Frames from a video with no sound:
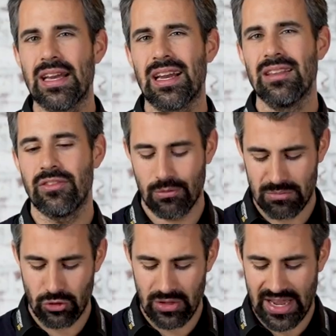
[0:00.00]
really knew
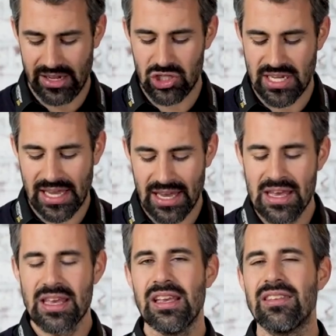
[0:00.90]
at the time how it would
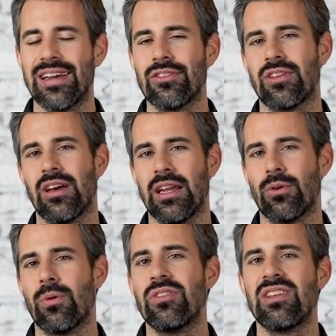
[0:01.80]
work out.
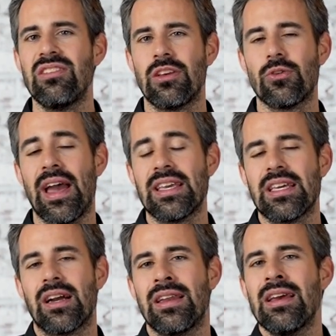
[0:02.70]
He has 2
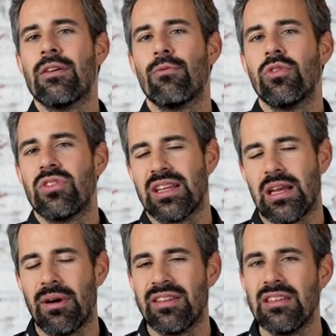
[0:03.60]
decades of
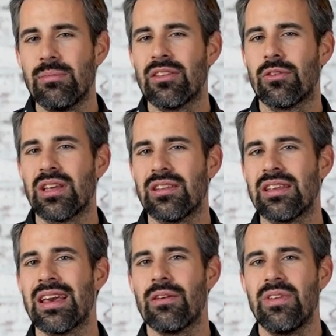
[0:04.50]
experience in Formula One,
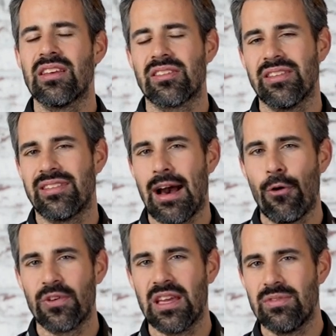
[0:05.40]
starting in
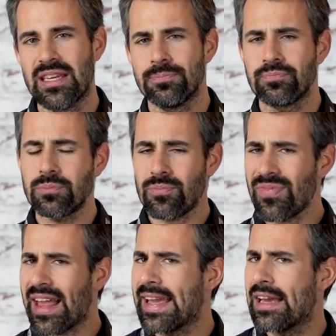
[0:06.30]
2001 as a
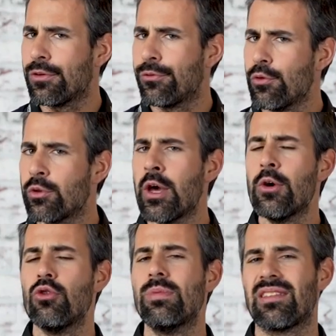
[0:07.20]
tire engineer at
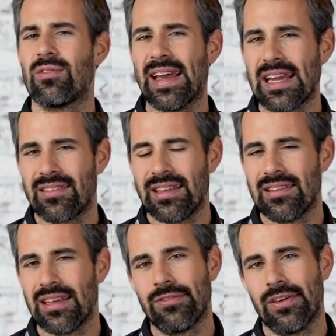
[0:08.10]
Bar, so
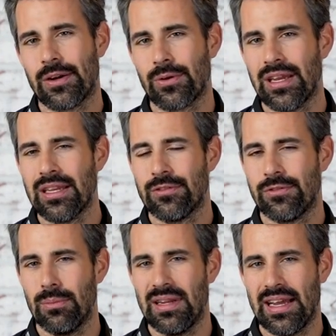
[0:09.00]
he is someone who
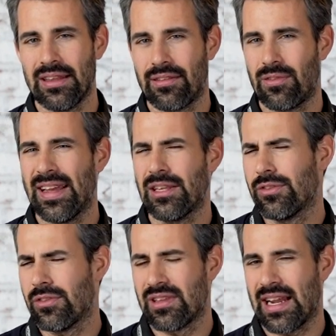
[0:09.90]
understands the
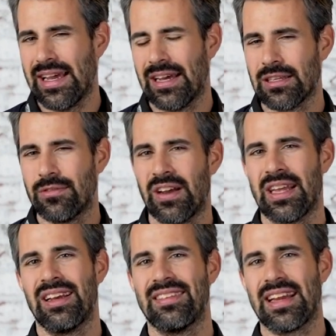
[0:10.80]
sport,
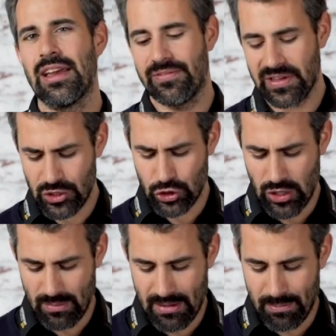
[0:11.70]
especially on the technical
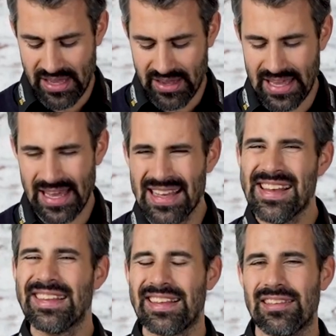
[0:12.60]
side,
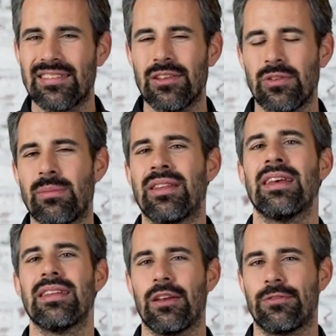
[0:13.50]
and that is
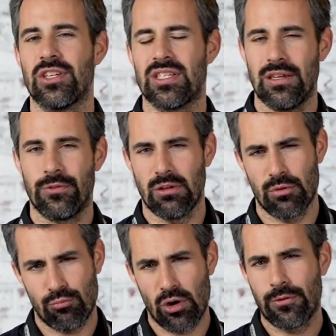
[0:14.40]
particularly important to
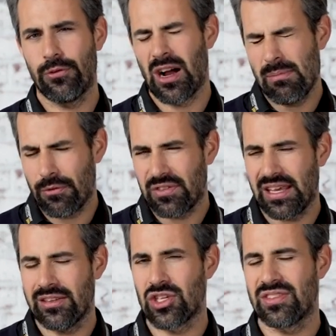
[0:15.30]
Gene Haas. He
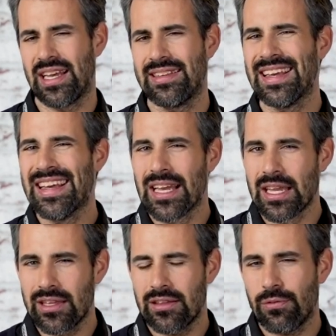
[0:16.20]
says, the team
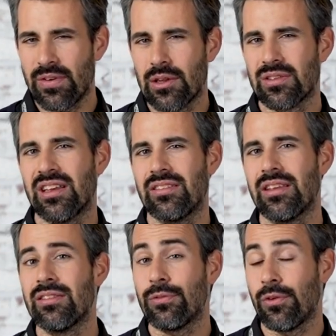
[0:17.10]
now have this
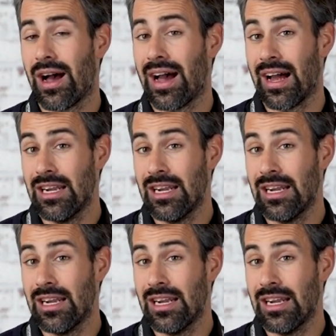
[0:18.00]
engineering